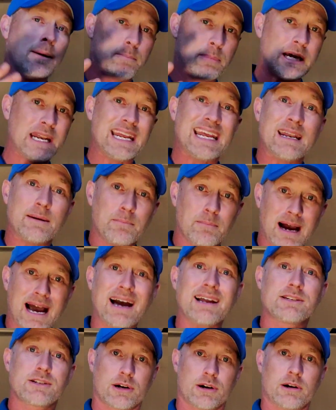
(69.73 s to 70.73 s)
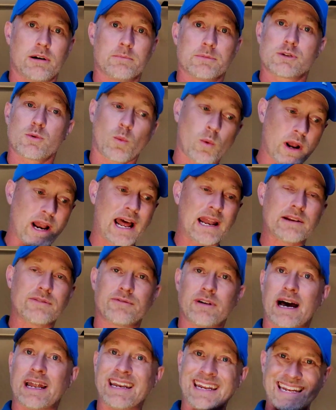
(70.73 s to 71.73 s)
But in my terms, what I
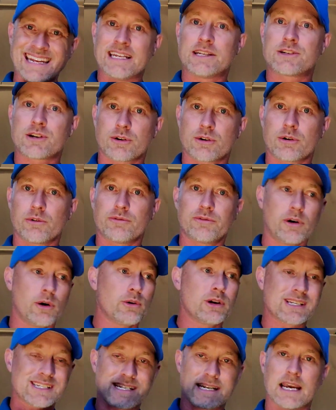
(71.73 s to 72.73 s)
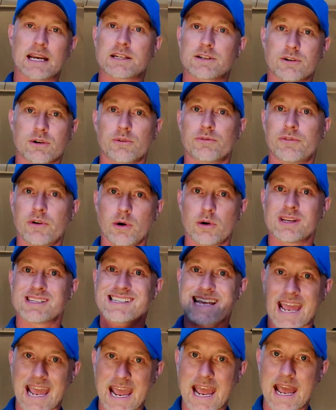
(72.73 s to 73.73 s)
define internal focus and external
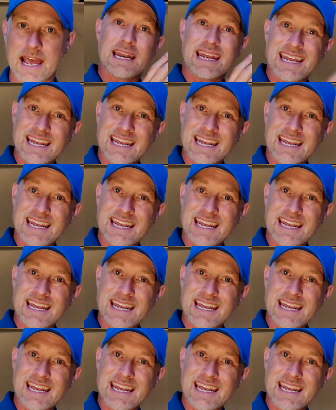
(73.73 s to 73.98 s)
focus as,